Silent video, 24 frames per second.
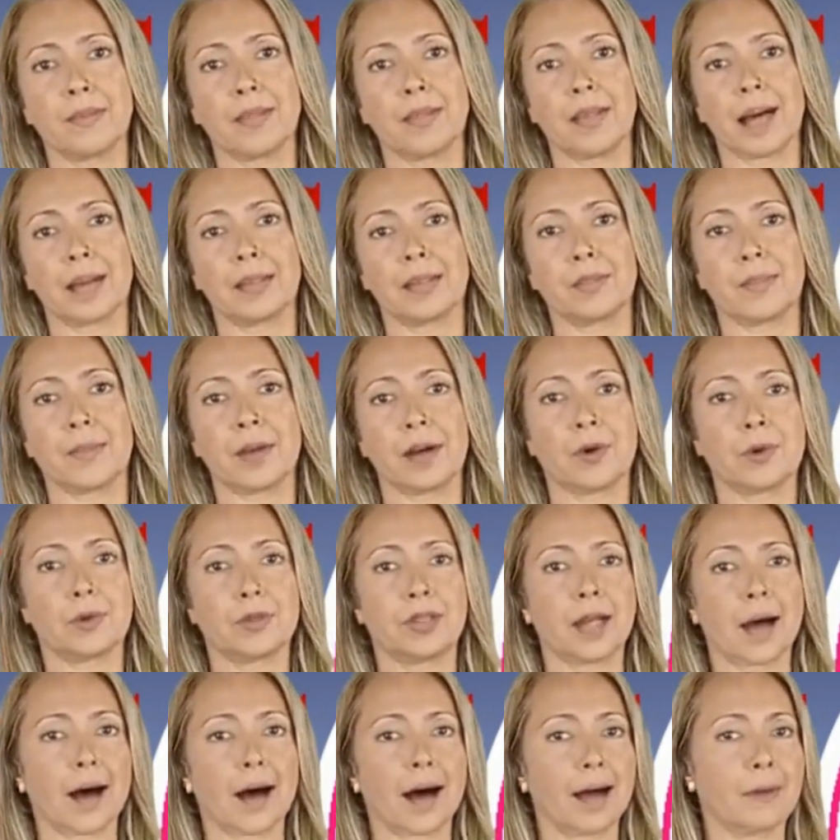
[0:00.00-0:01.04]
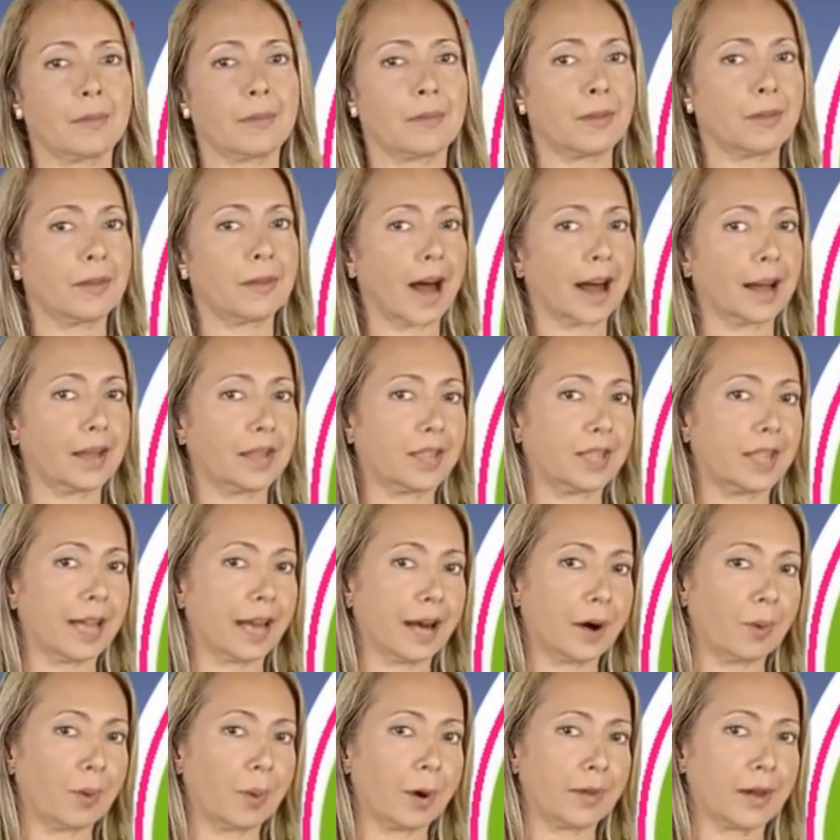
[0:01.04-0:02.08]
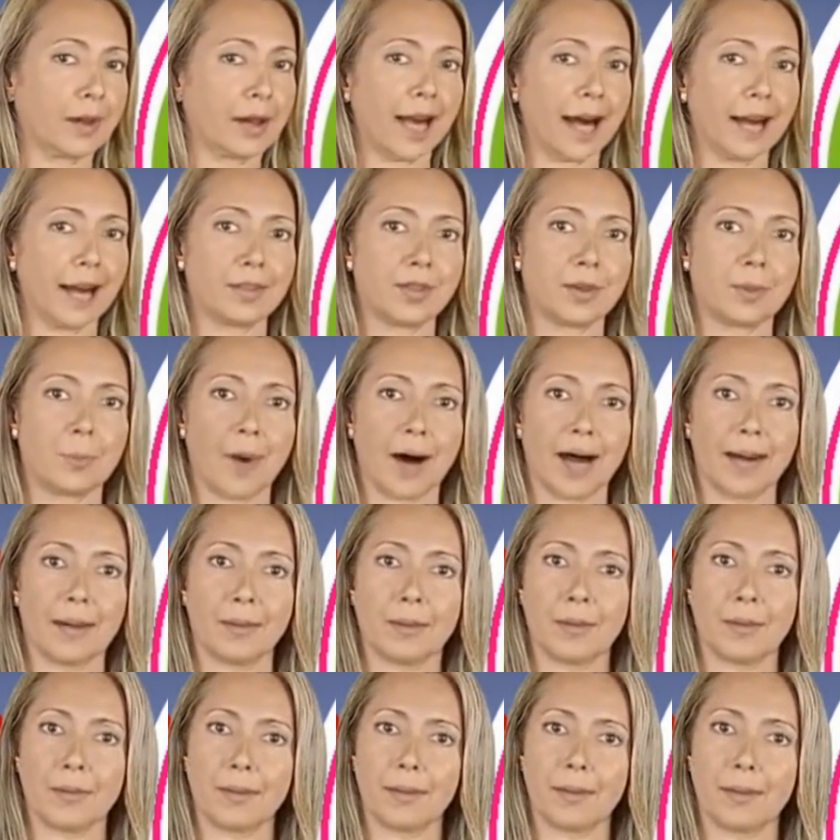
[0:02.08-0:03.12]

Thanks for your time, and see you on the next one.